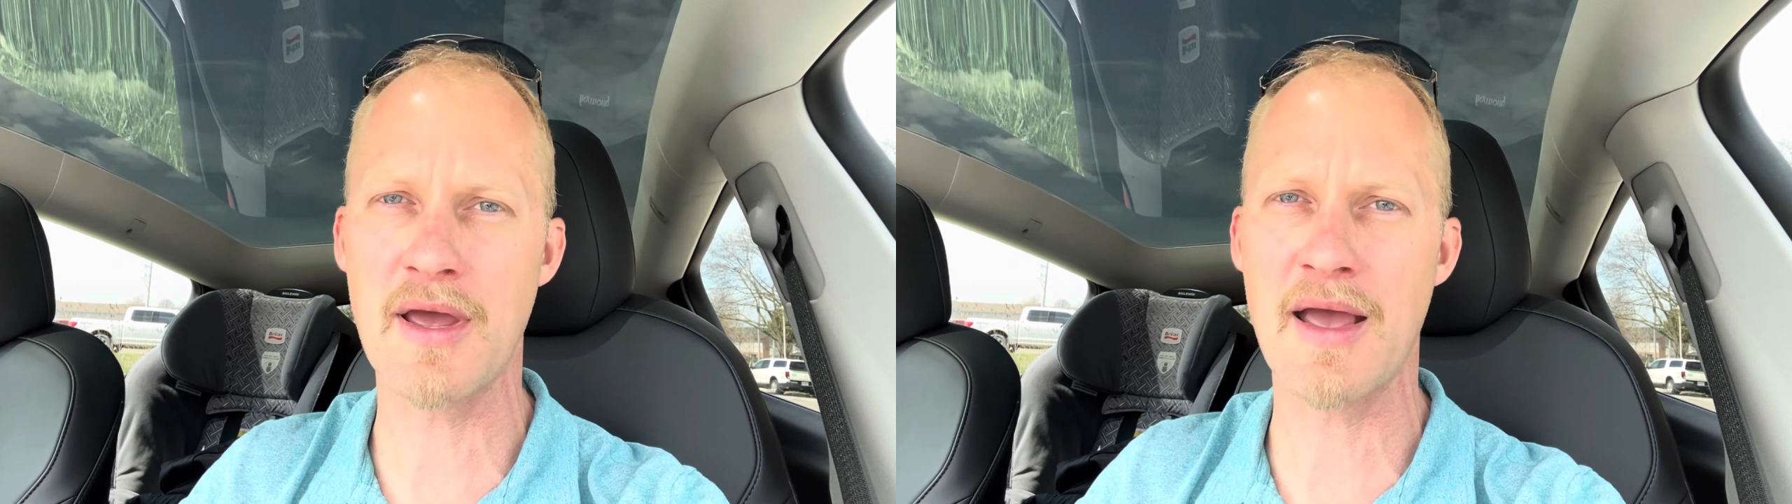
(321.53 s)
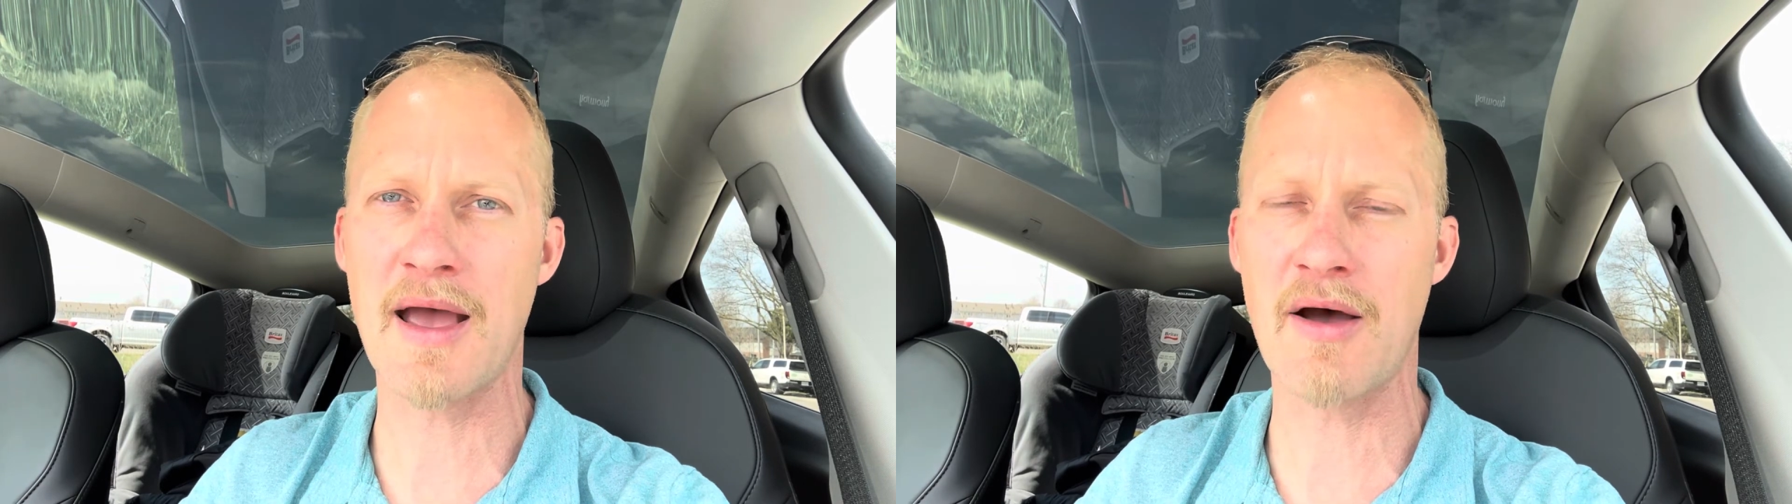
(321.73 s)

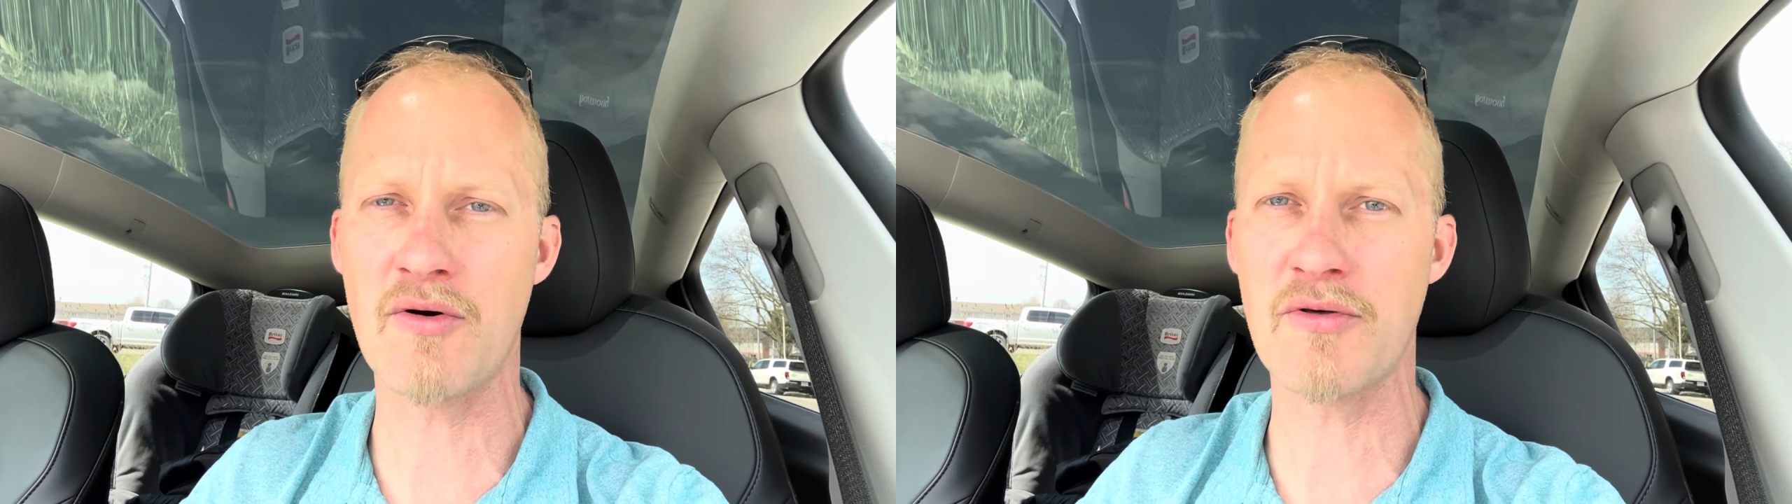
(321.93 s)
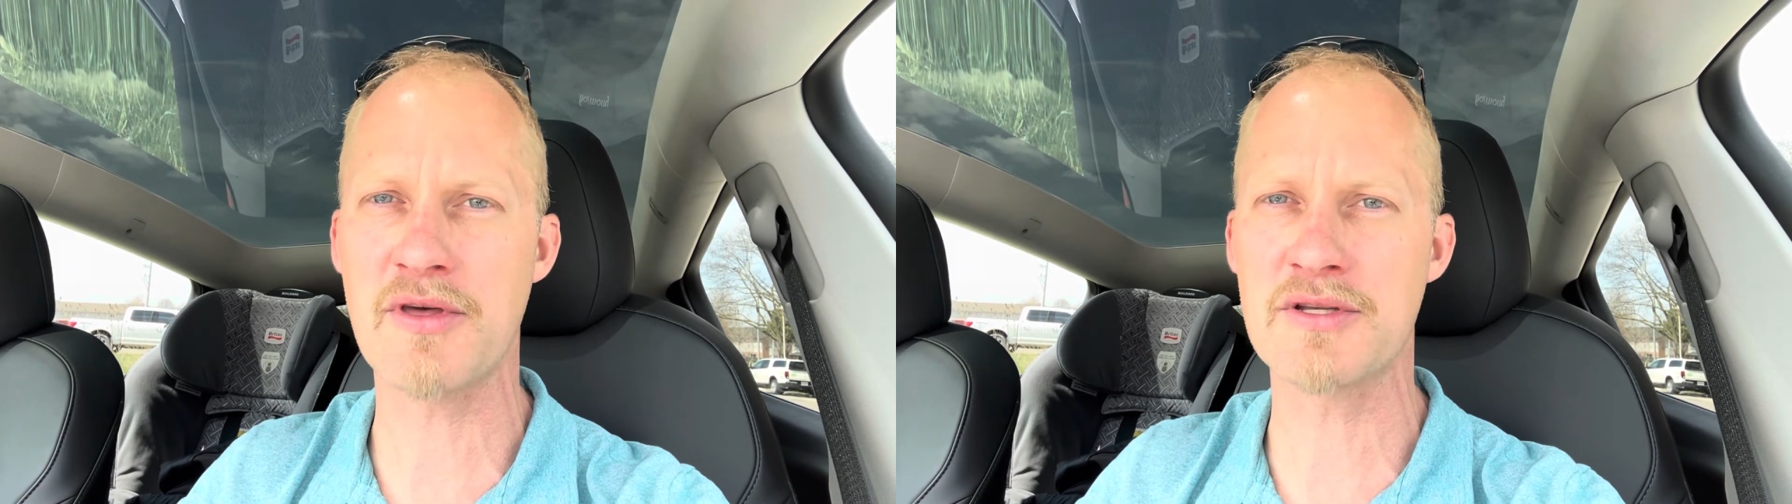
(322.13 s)

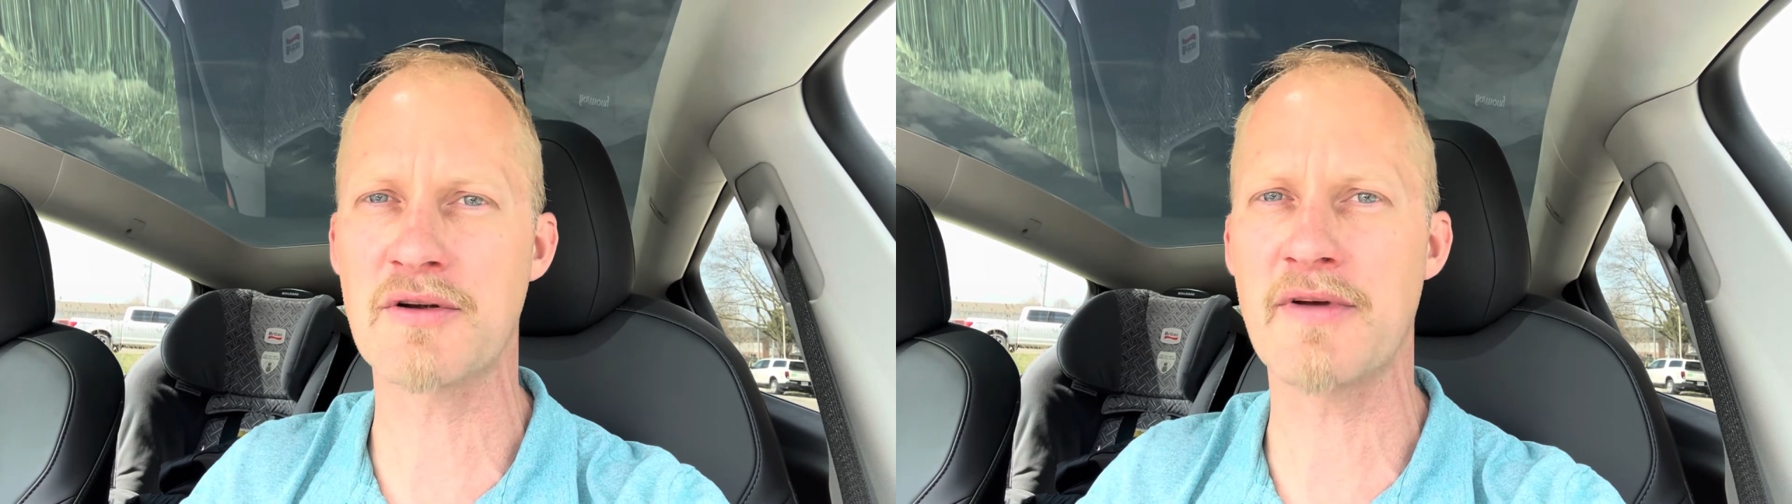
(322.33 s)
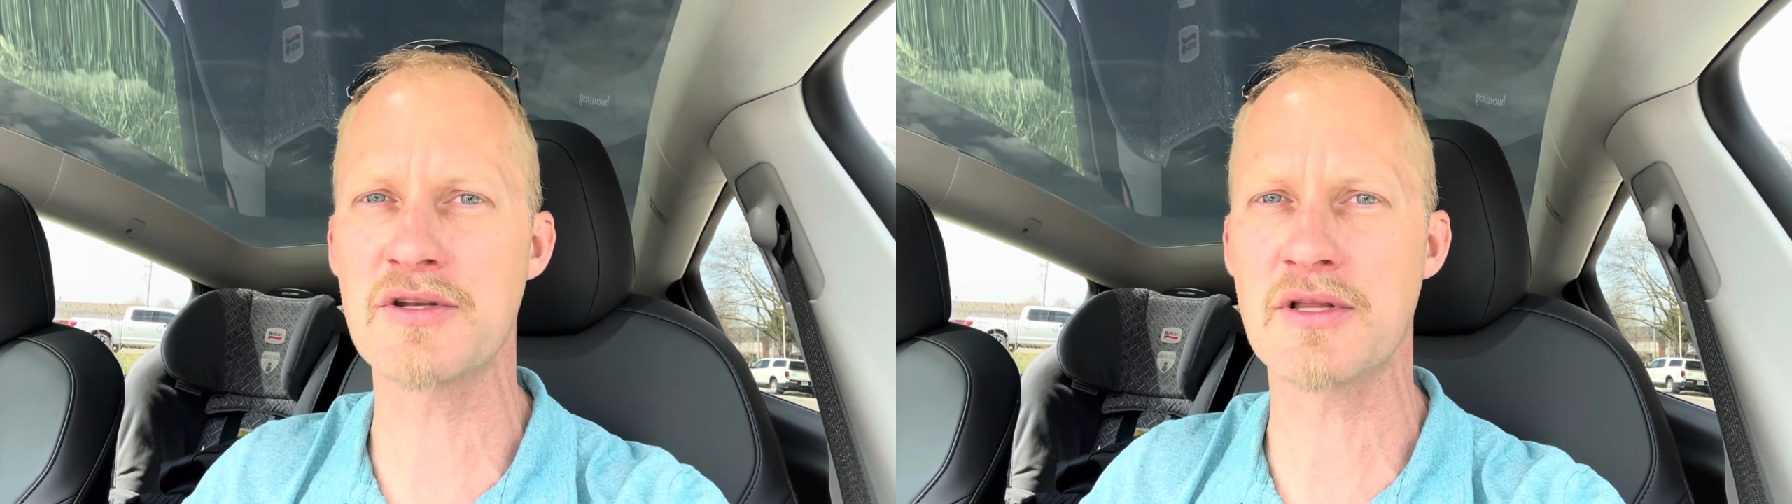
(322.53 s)
how things are
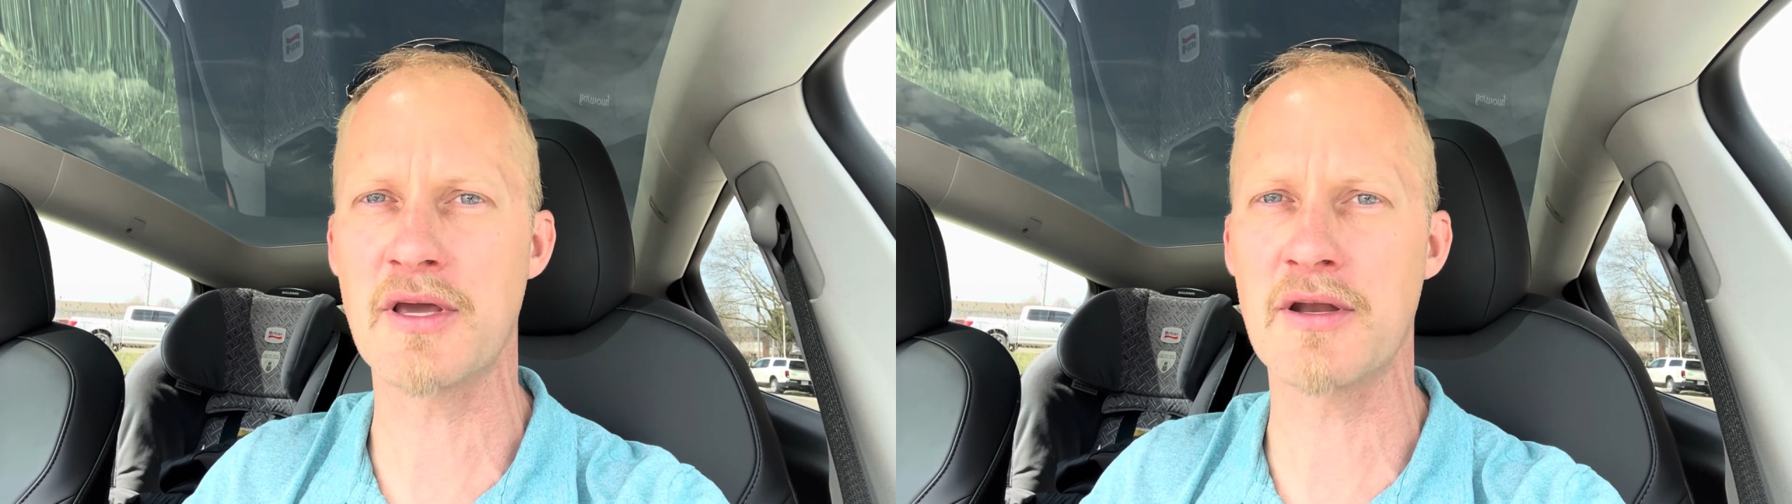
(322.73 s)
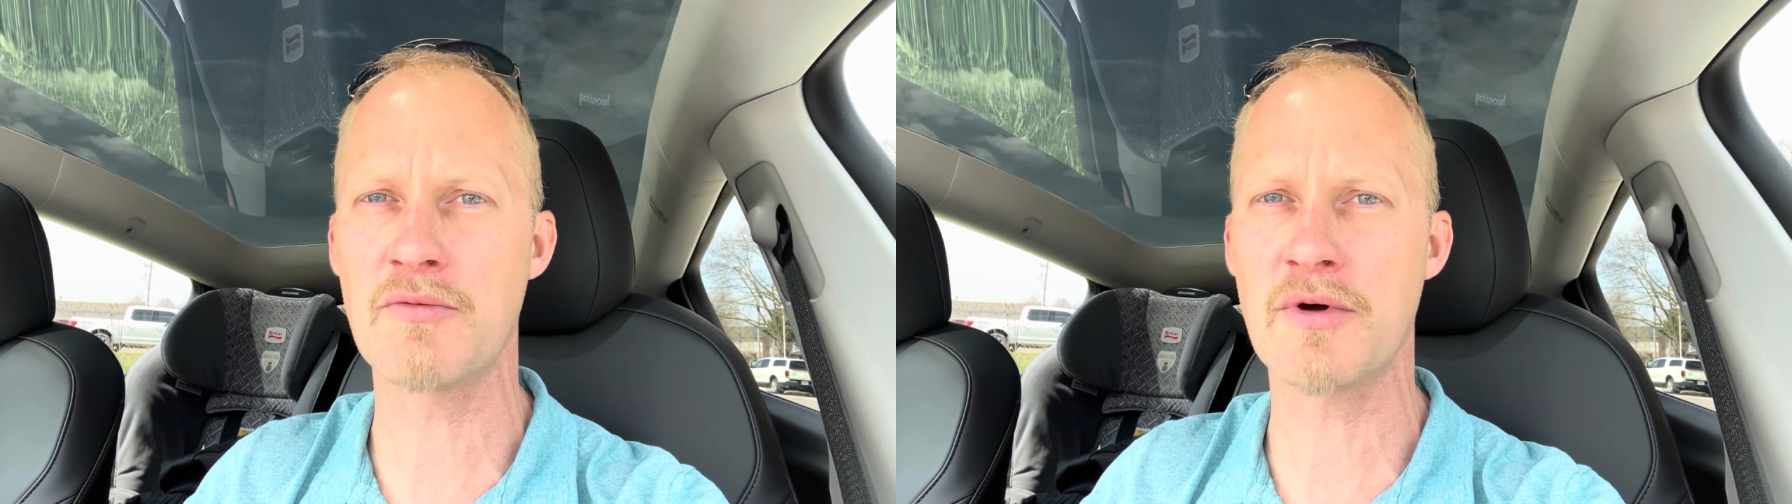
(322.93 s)
ventilated